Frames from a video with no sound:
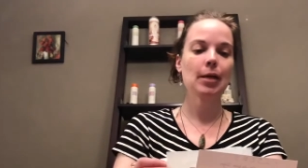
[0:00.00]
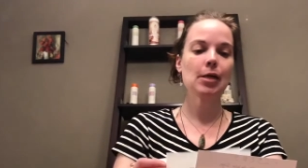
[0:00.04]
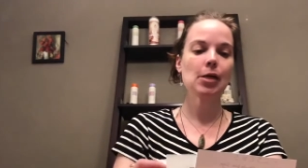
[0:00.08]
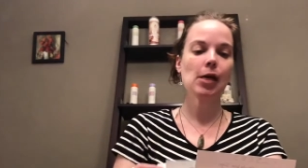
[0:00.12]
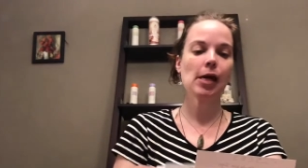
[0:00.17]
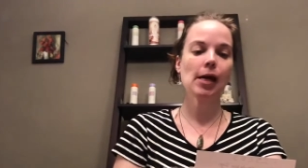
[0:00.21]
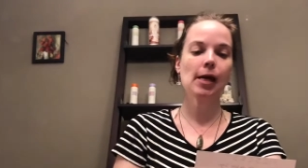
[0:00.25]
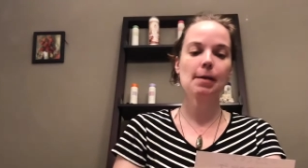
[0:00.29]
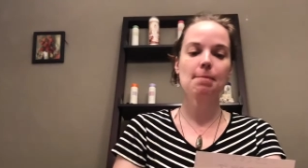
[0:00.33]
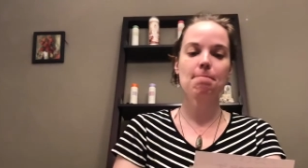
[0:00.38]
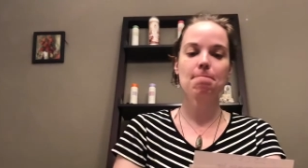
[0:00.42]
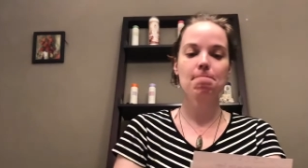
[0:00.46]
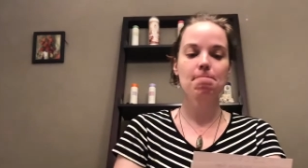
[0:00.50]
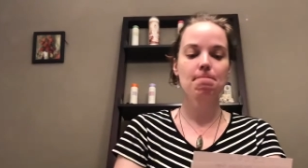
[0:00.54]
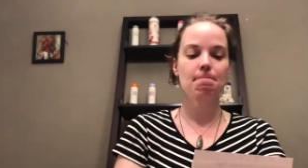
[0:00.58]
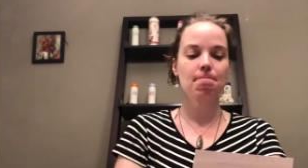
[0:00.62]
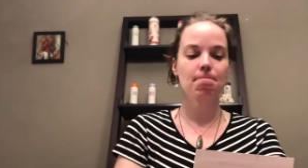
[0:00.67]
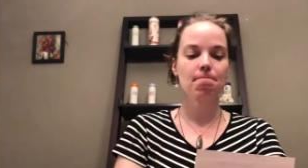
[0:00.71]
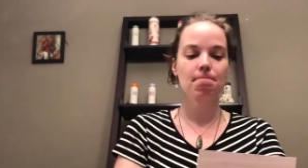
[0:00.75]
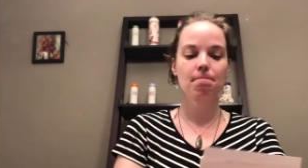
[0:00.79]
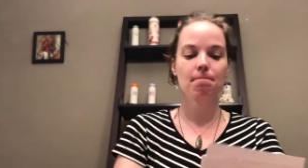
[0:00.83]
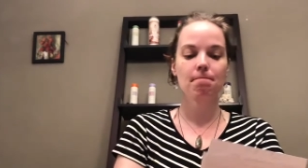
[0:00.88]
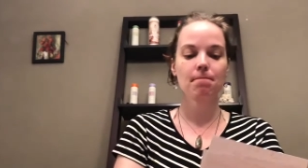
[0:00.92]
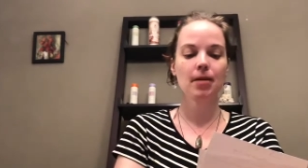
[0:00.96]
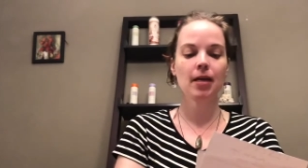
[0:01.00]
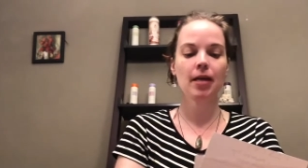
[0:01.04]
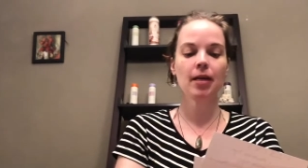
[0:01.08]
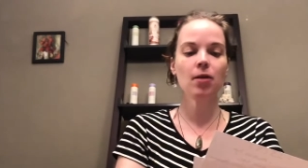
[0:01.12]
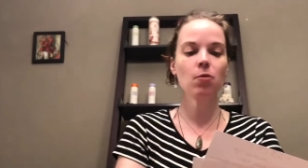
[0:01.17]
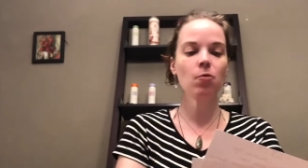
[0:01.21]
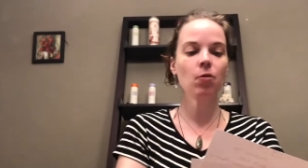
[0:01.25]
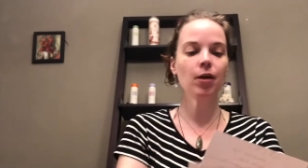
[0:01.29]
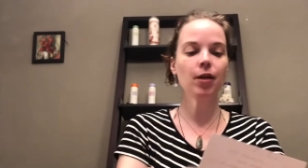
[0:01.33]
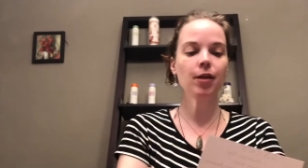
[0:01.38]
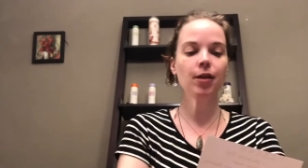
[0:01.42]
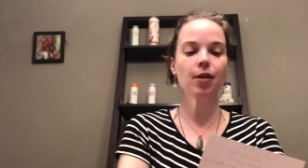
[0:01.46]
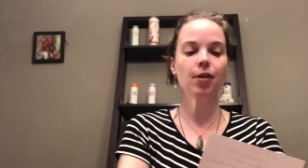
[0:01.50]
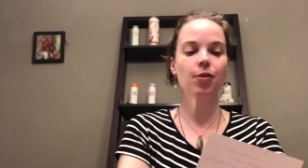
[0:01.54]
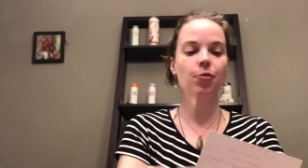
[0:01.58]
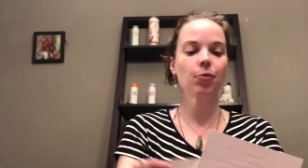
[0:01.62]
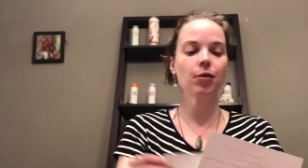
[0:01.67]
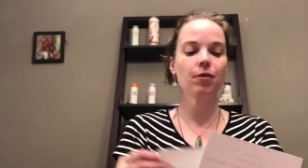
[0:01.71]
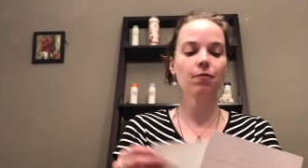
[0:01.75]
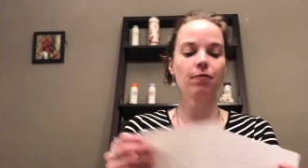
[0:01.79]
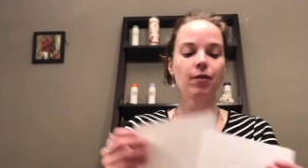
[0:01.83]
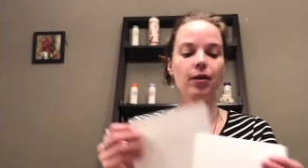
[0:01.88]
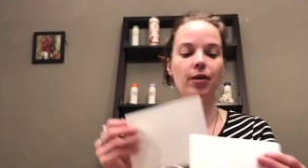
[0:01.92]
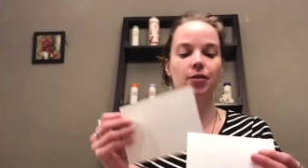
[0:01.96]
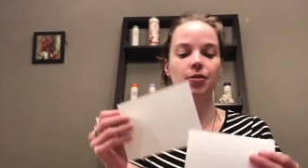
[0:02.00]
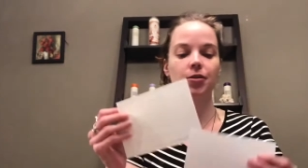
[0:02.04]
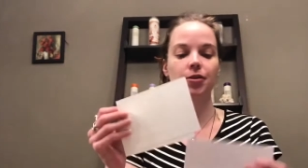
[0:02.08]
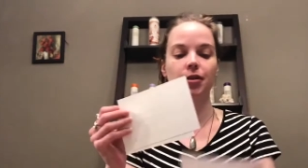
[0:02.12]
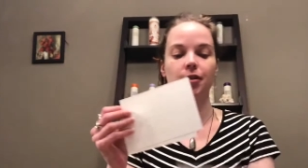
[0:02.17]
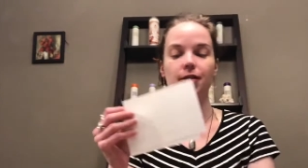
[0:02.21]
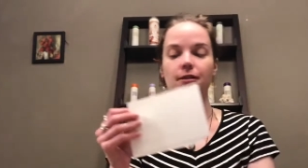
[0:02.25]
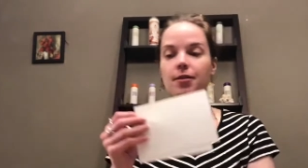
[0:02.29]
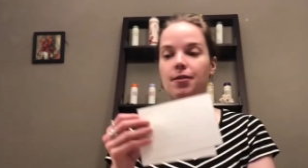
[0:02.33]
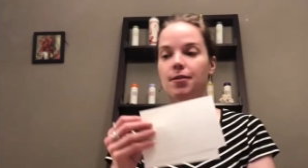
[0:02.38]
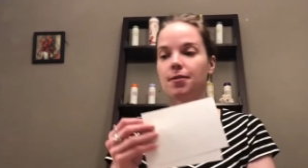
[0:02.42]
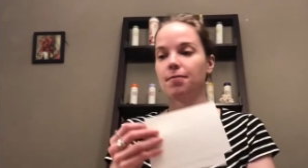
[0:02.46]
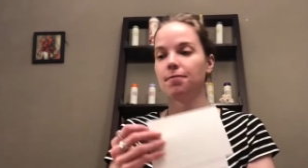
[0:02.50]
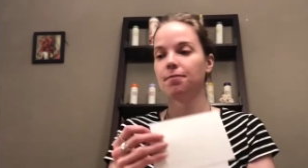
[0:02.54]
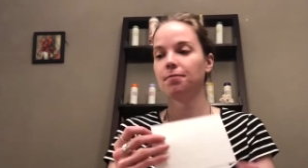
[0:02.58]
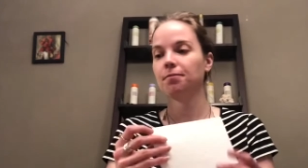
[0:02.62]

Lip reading: your head. Any one of the 3 fire signs.